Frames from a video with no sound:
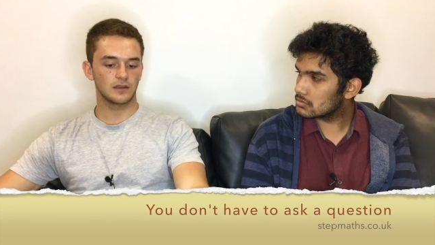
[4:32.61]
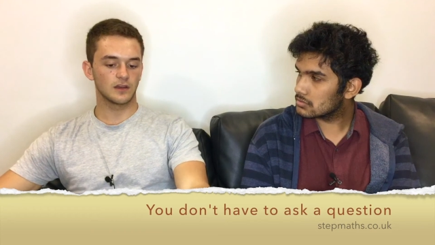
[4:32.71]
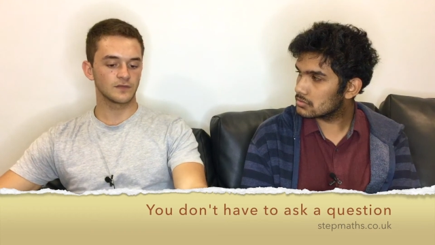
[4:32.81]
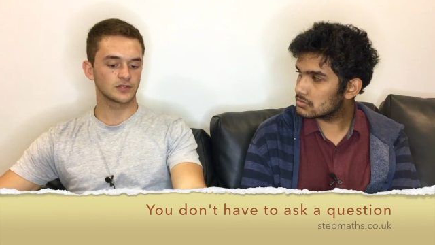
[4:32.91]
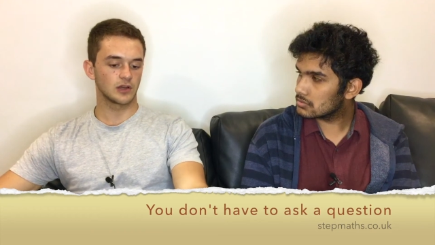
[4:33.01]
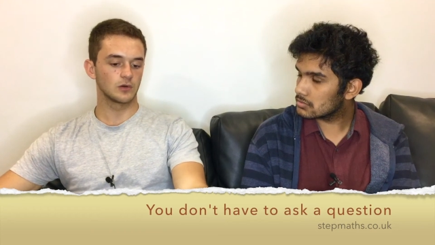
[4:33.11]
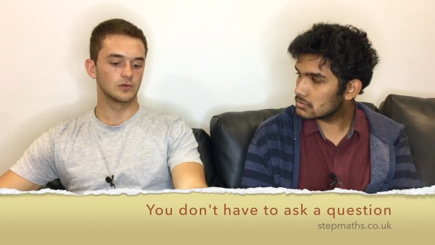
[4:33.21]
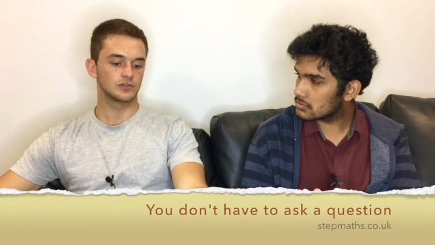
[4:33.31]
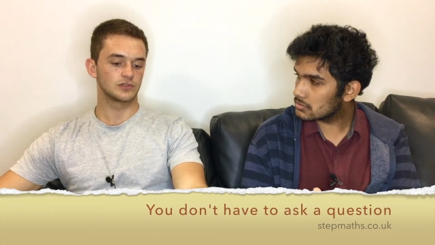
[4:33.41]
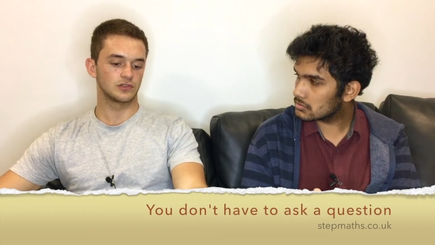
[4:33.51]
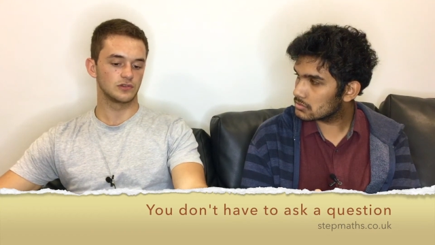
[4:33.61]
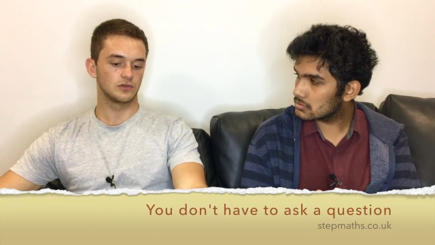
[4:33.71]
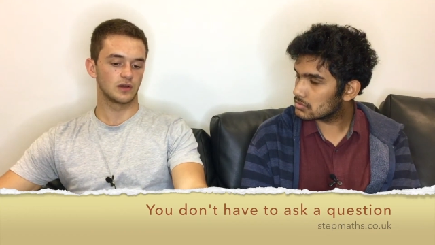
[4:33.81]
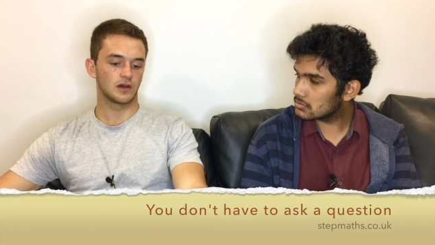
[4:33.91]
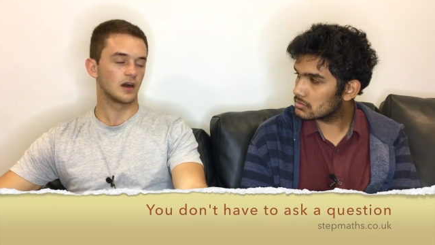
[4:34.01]
Speaker 1: you're often told
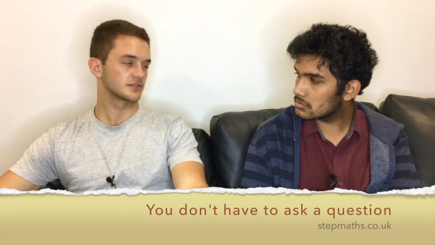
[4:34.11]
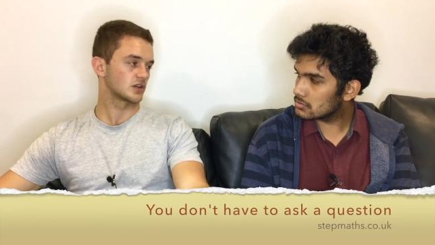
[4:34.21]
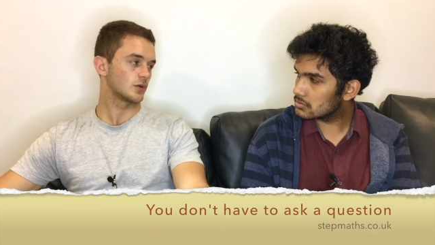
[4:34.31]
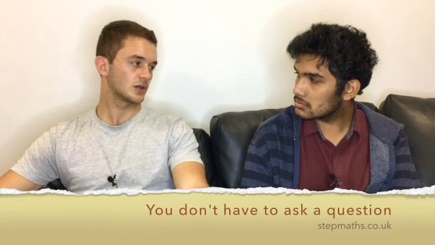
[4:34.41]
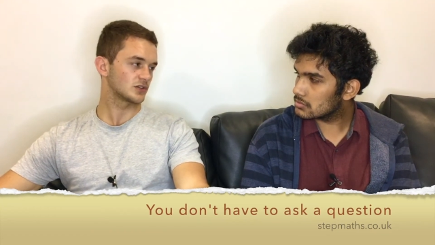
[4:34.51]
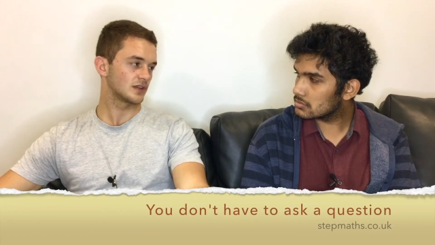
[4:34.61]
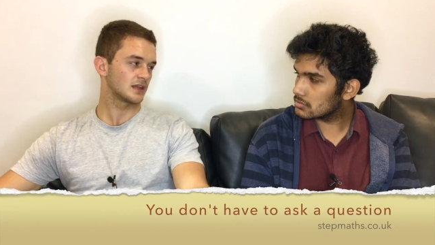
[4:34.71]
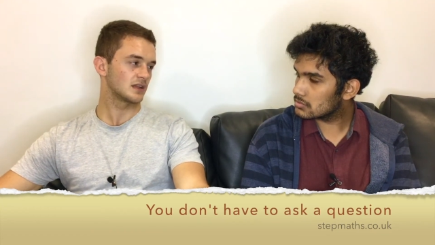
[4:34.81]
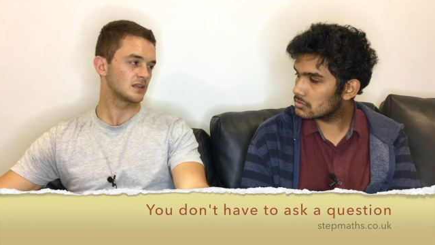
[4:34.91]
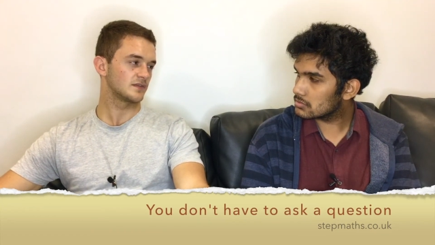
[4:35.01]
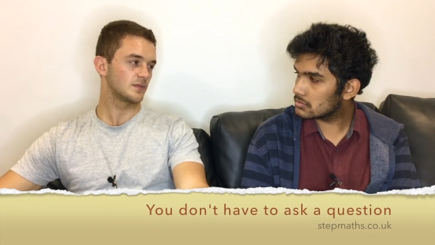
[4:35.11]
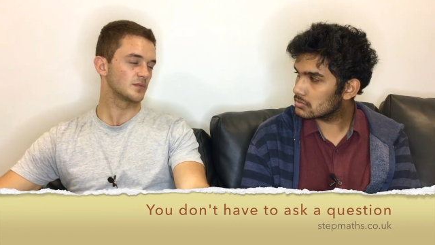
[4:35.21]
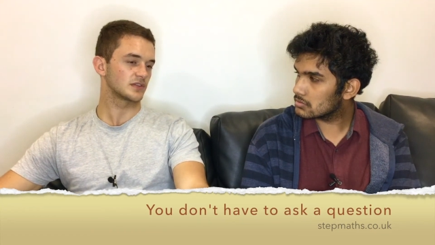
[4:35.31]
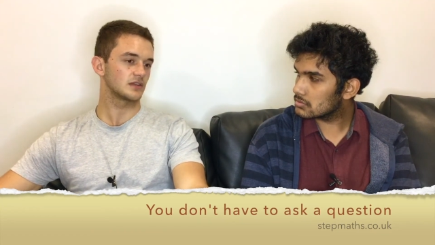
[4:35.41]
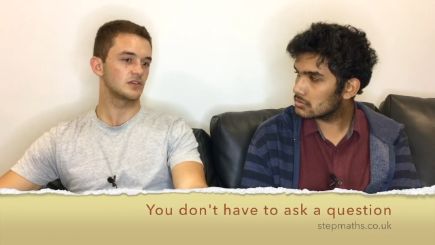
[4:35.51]
to ask a question at the end of the interview. People
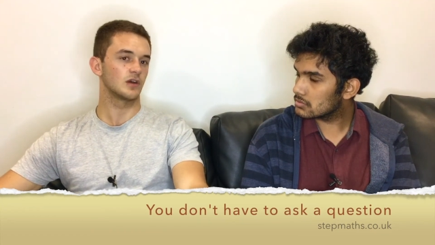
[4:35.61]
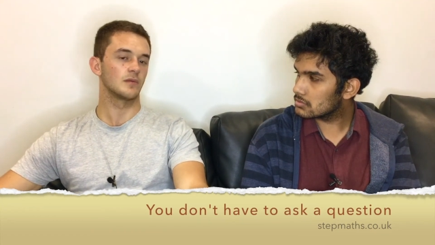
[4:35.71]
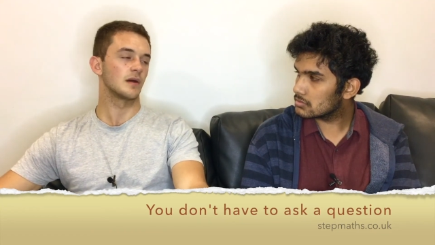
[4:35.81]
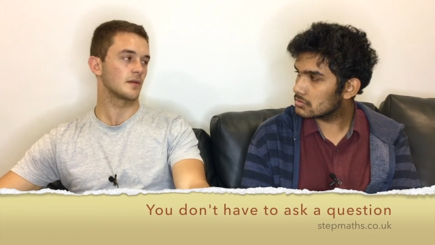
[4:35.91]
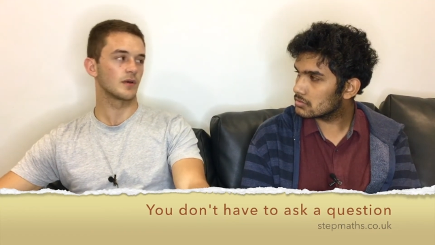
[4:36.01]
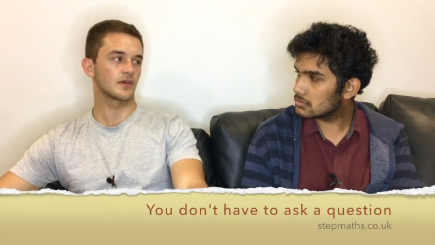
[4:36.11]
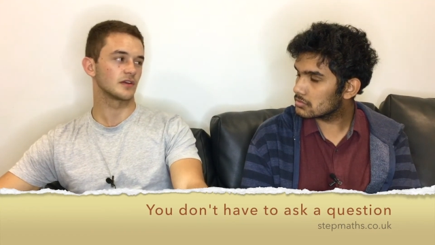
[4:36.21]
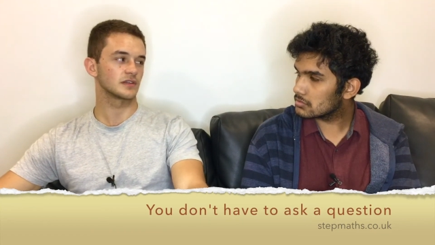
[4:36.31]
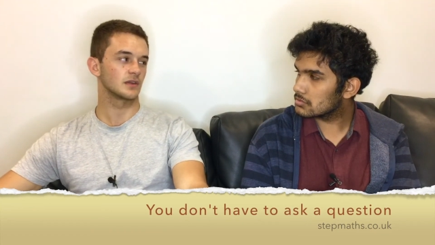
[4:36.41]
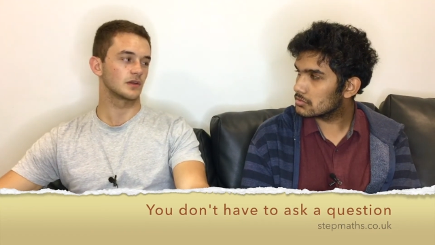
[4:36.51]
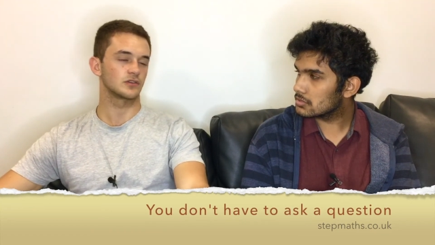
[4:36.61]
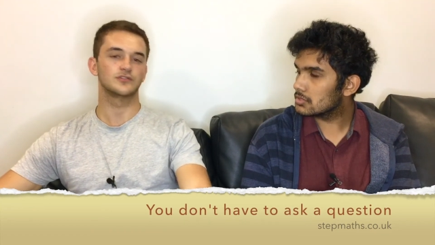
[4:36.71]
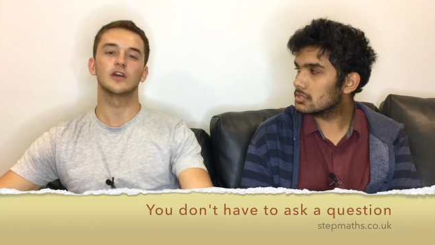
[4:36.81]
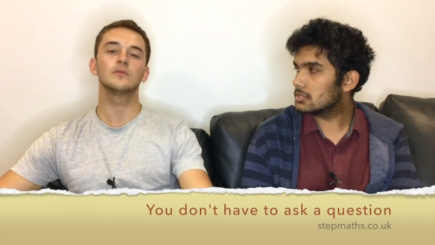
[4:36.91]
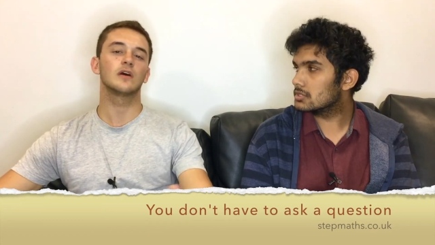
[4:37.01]
say to you, oh, it might be worth asking a question.
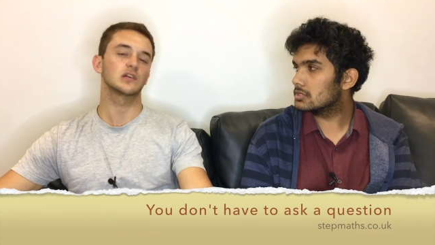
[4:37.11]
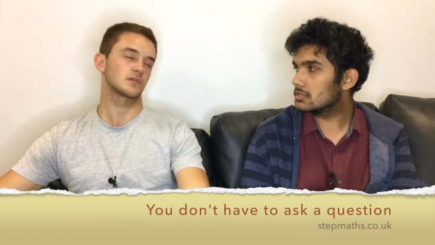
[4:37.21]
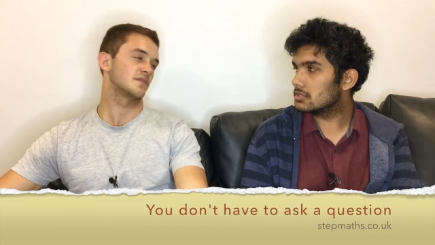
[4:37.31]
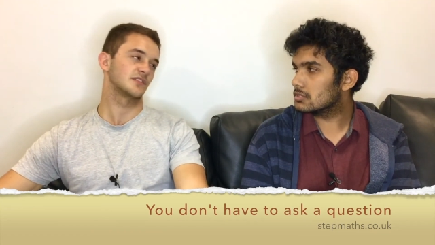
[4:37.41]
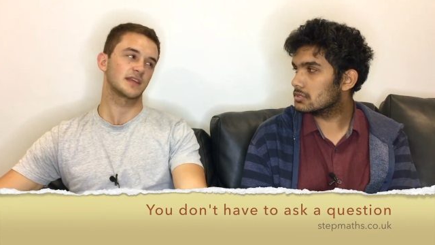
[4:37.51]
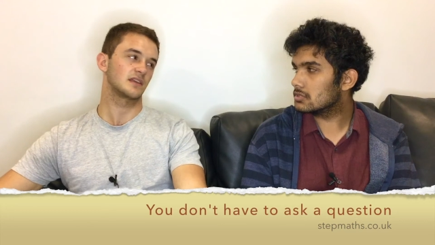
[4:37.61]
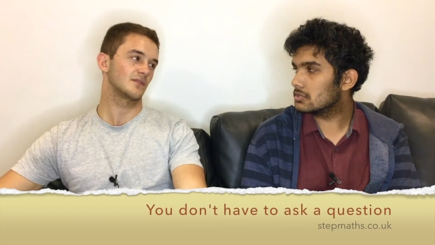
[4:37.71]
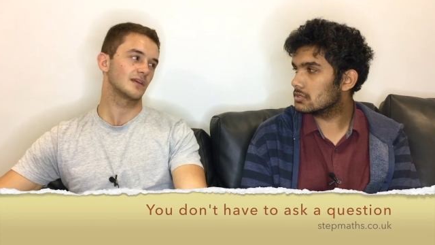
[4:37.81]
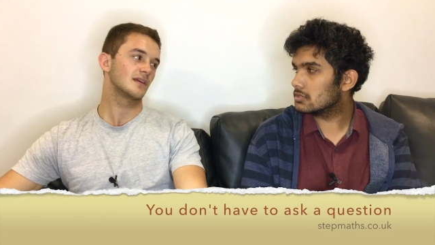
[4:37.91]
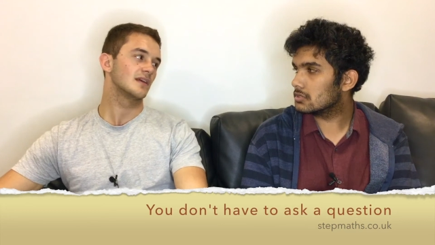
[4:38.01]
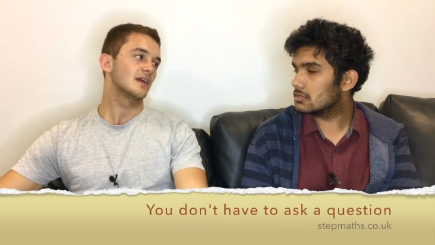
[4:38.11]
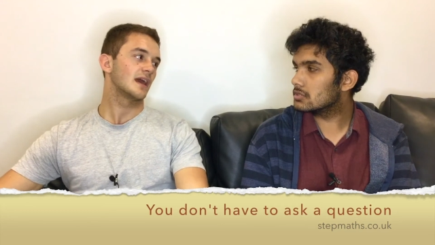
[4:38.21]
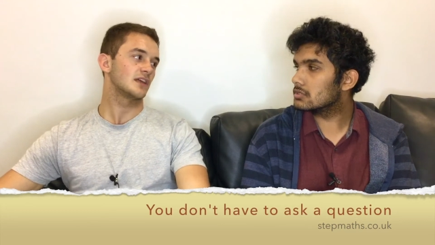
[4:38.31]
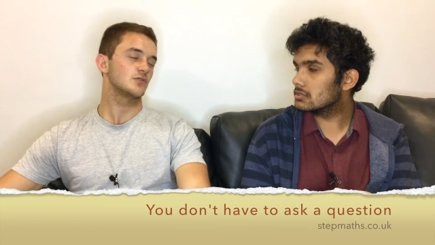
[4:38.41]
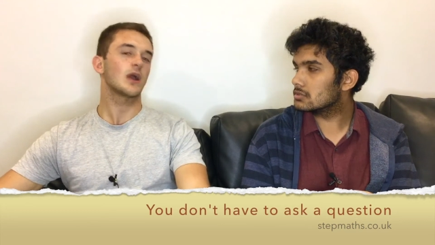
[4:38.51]
Don't ask one for the sake of it,
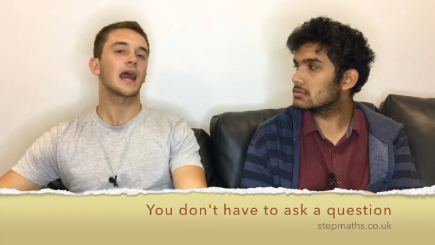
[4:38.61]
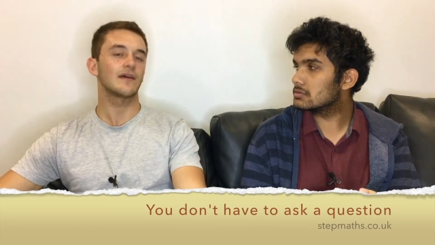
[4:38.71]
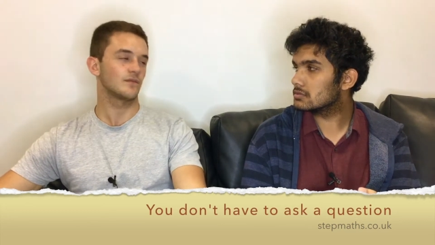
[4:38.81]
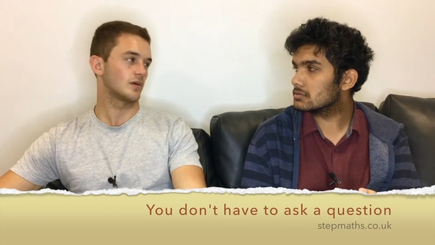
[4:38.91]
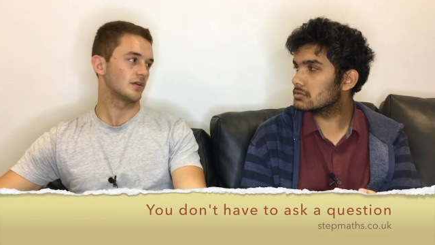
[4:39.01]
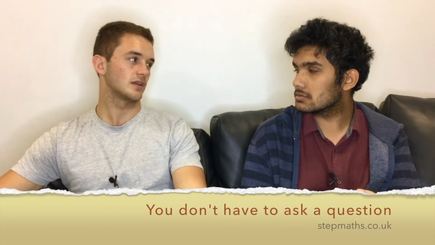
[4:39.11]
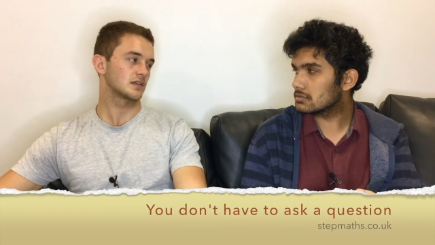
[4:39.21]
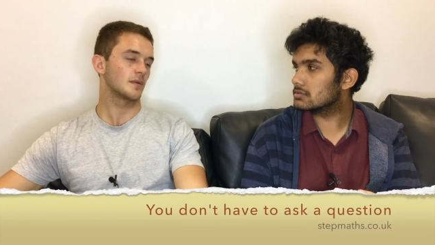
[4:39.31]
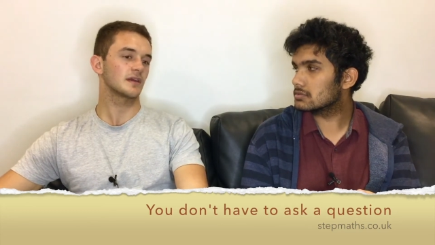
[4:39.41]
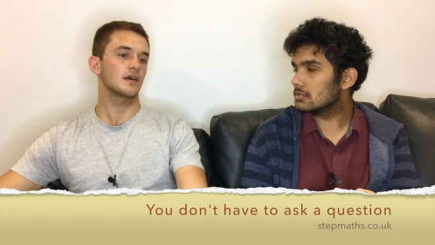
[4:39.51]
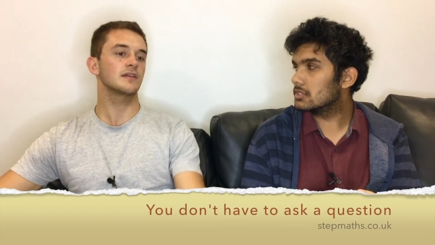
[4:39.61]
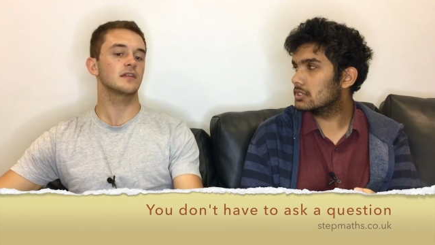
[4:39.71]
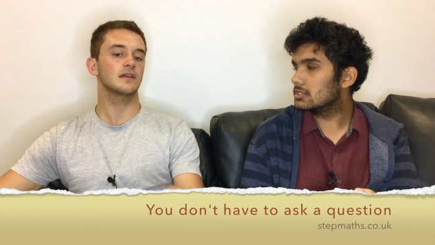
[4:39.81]
unless you have one. Because at the end